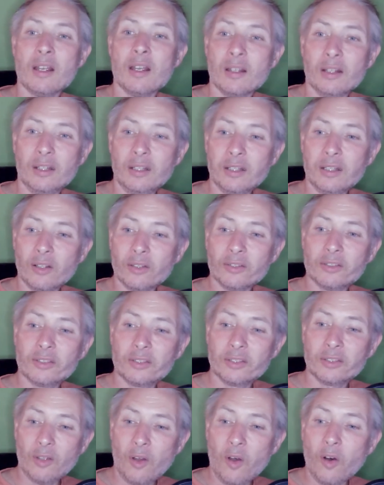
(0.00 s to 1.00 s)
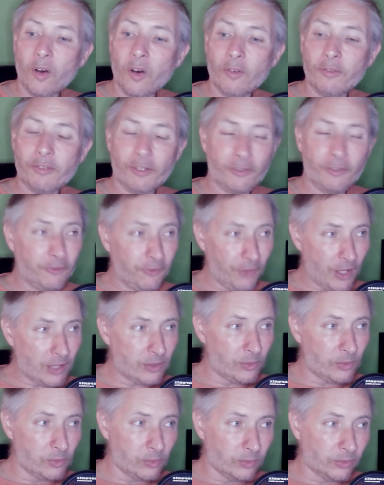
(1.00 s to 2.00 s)
lots of
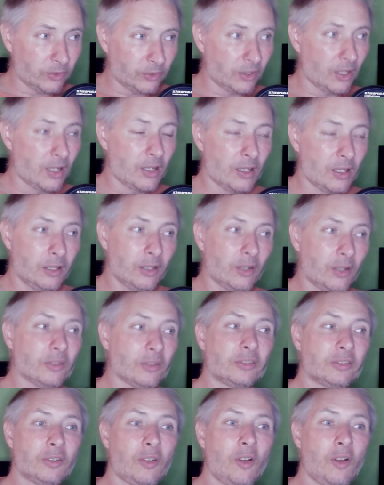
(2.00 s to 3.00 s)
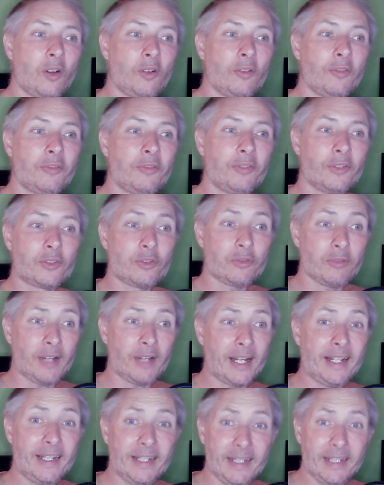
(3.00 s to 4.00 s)
funnels, lots of
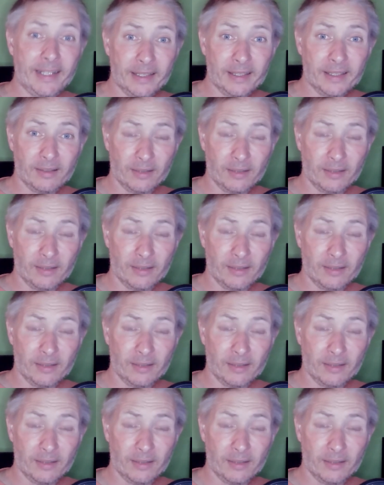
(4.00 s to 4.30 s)
training.